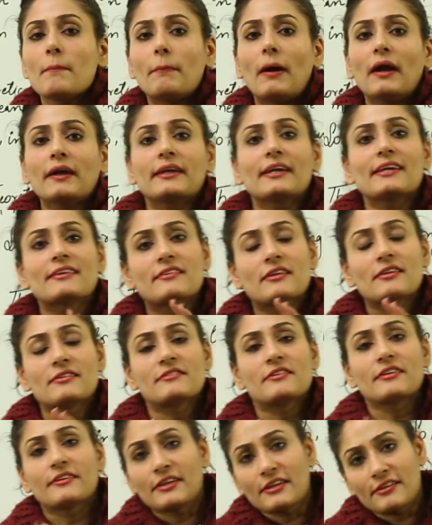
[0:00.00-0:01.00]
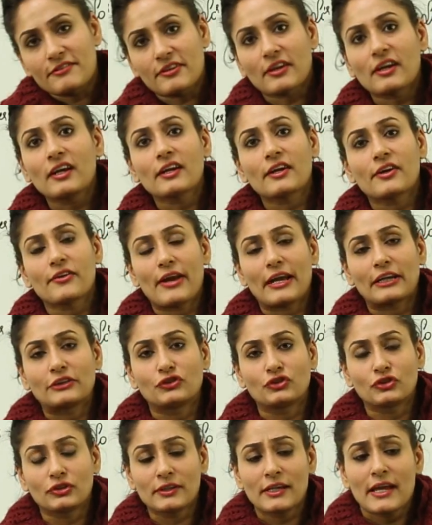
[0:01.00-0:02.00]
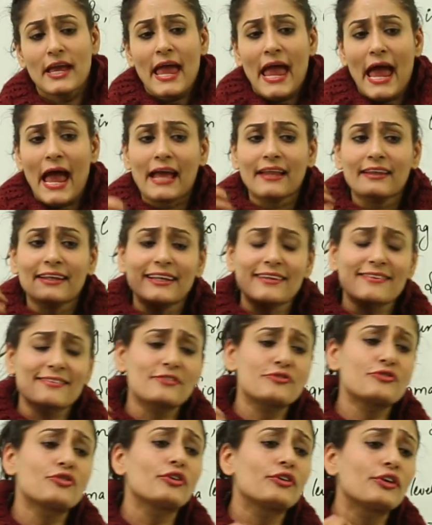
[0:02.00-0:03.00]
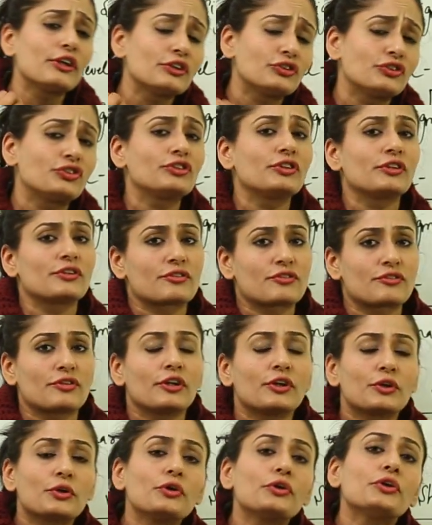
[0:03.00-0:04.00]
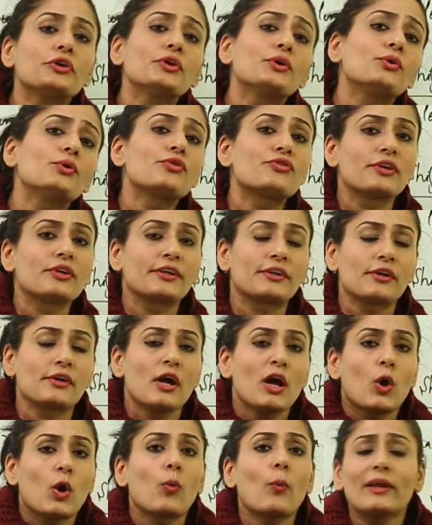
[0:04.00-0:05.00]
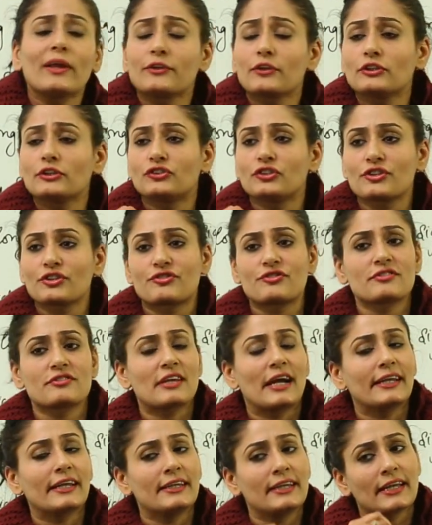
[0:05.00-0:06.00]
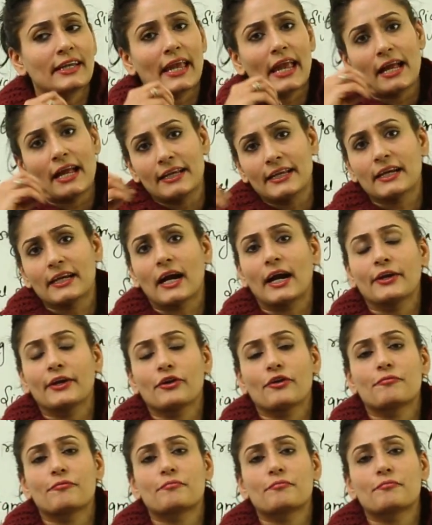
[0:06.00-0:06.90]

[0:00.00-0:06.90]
but it's a statistical correction, and it's judicious to use it when you're just designing any kind